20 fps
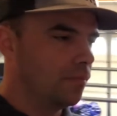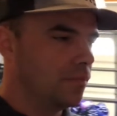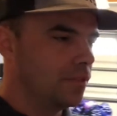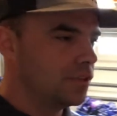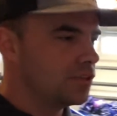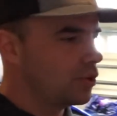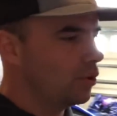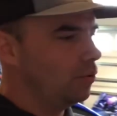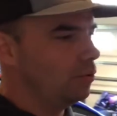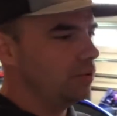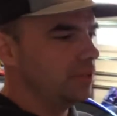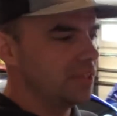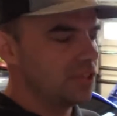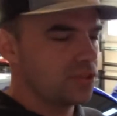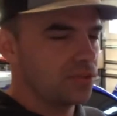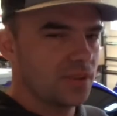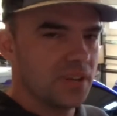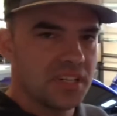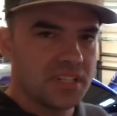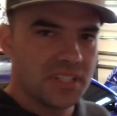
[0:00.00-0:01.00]
This whole
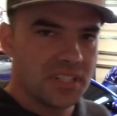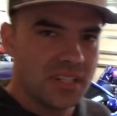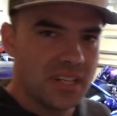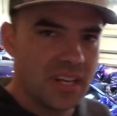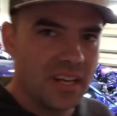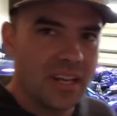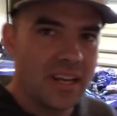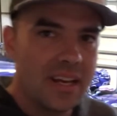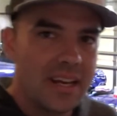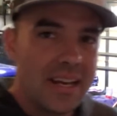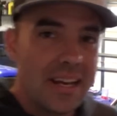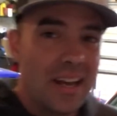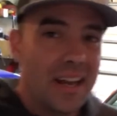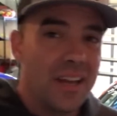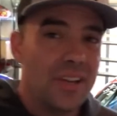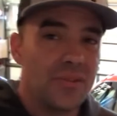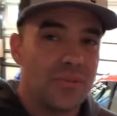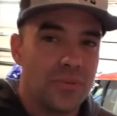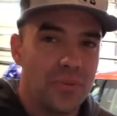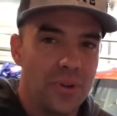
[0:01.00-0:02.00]
list race thing
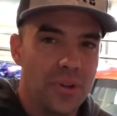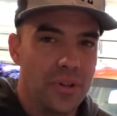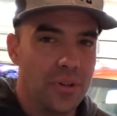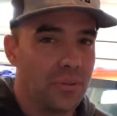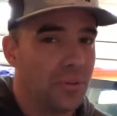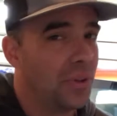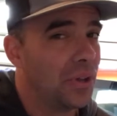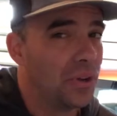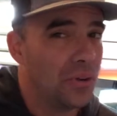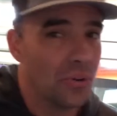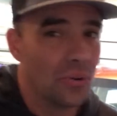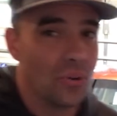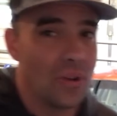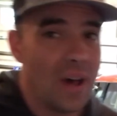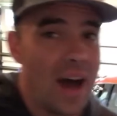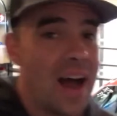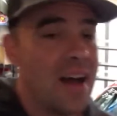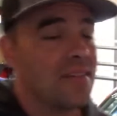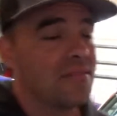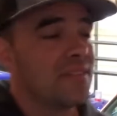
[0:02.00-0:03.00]
is really, really cool.
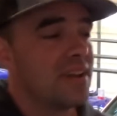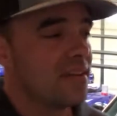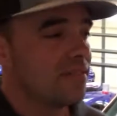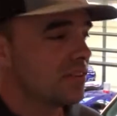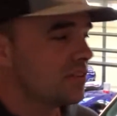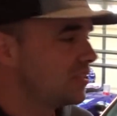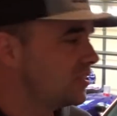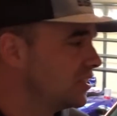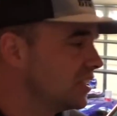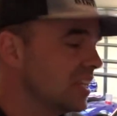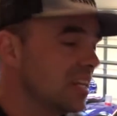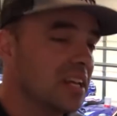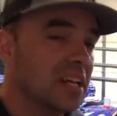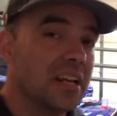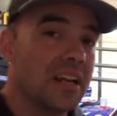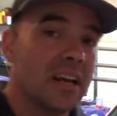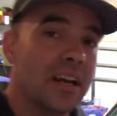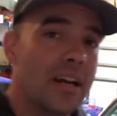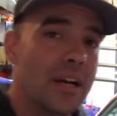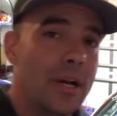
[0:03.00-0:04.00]
I have never
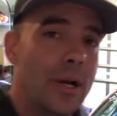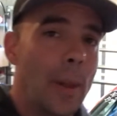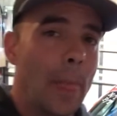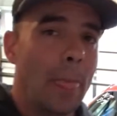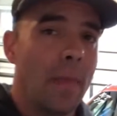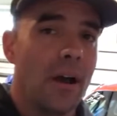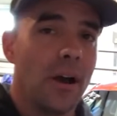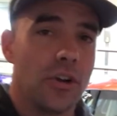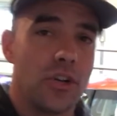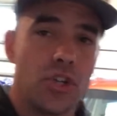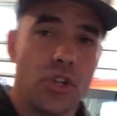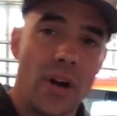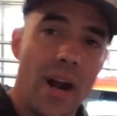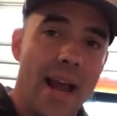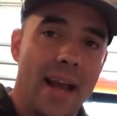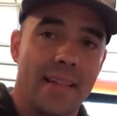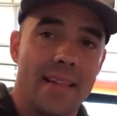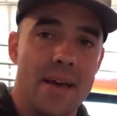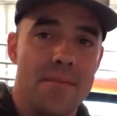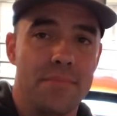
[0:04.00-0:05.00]
seen a
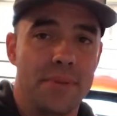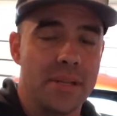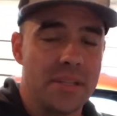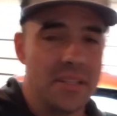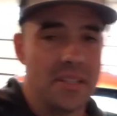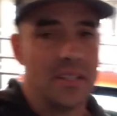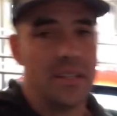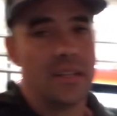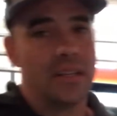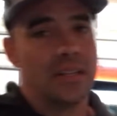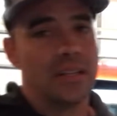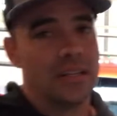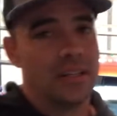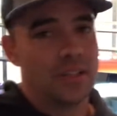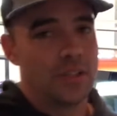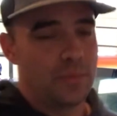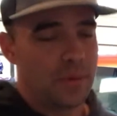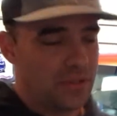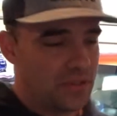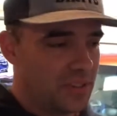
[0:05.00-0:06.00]
track that busy,
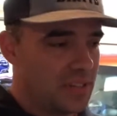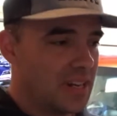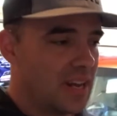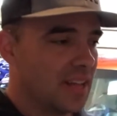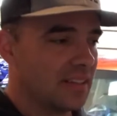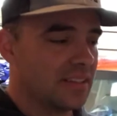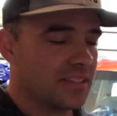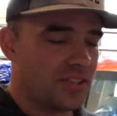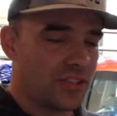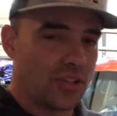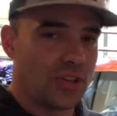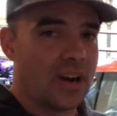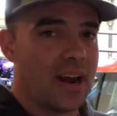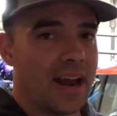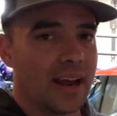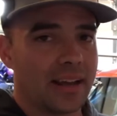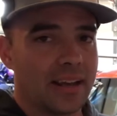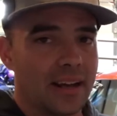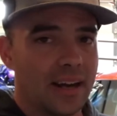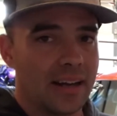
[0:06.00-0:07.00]
especially not this
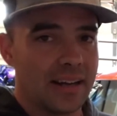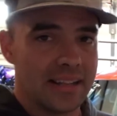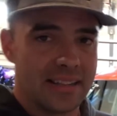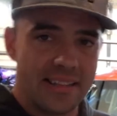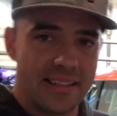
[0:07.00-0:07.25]
track, on a